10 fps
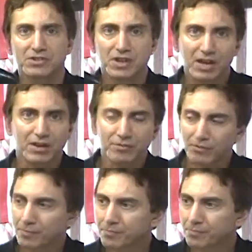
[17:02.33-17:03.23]
is
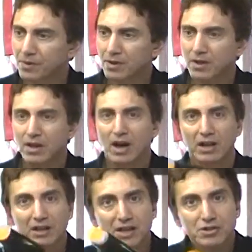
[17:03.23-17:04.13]
negative.
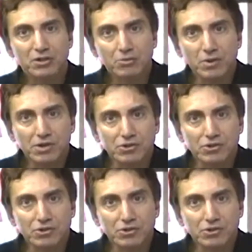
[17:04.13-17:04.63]
Unless you're